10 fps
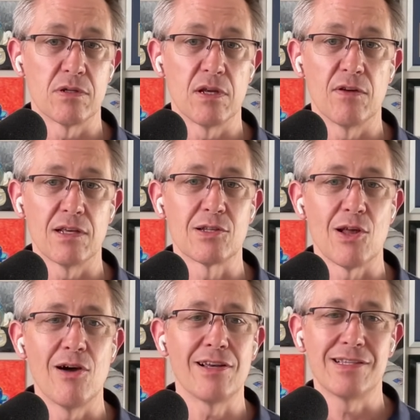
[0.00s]
As
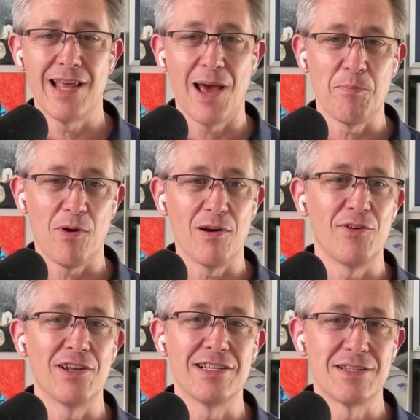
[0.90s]
long as that part of
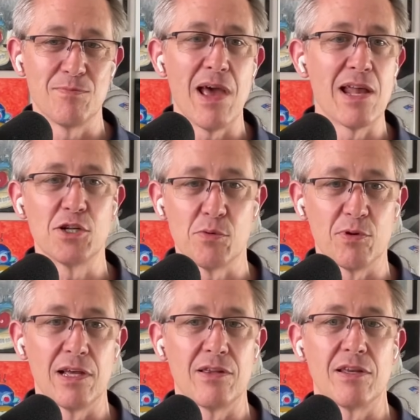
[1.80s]
it is
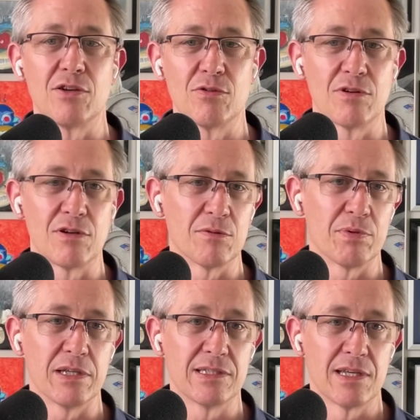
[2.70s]
manageable, I think you're in a good place.